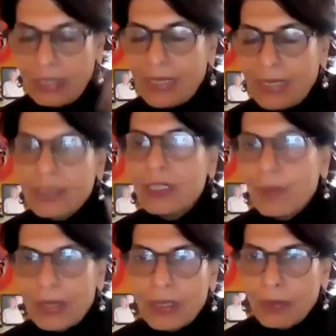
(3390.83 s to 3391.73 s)

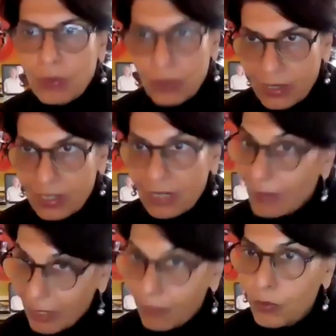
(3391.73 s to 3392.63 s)
detected by the immune
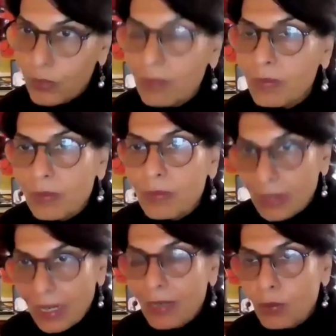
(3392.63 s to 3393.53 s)
system and give you
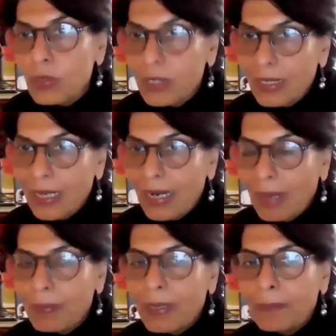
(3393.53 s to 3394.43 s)
symptoms. And I do see that
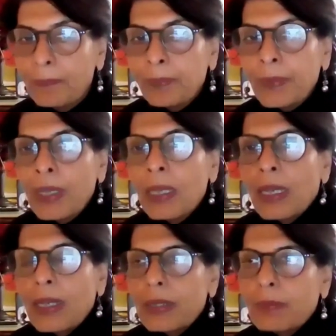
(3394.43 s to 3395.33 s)
happening
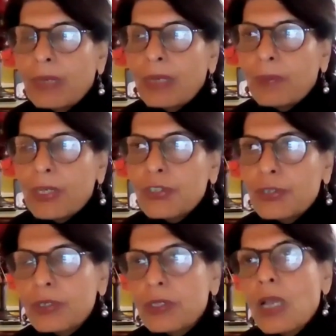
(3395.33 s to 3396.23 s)
in my
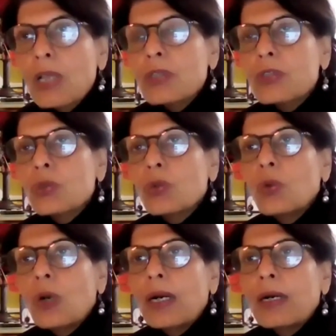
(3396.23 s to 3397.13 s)
patients.
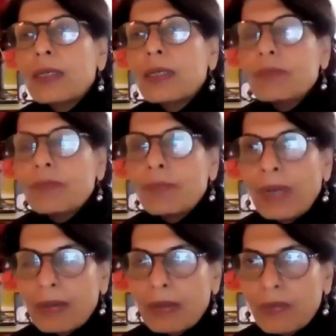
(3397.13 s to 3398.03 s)
So
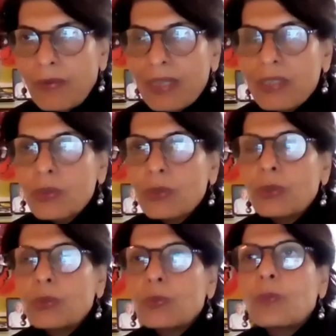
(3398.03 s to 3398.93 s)
my advice to
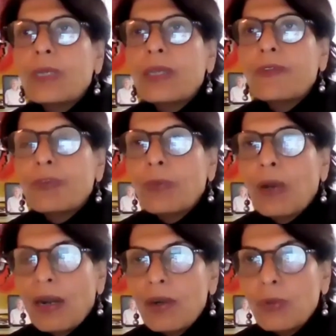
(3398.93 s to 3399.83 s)
you would be, if
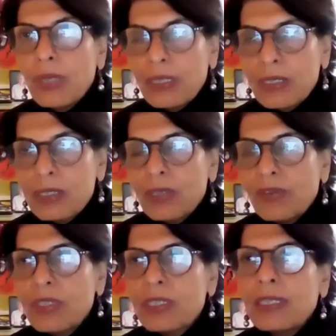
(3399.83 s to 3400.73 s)
you are doing this
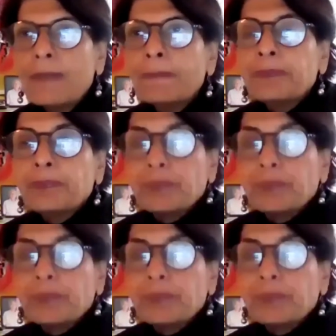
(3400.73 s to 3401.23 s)
seriously,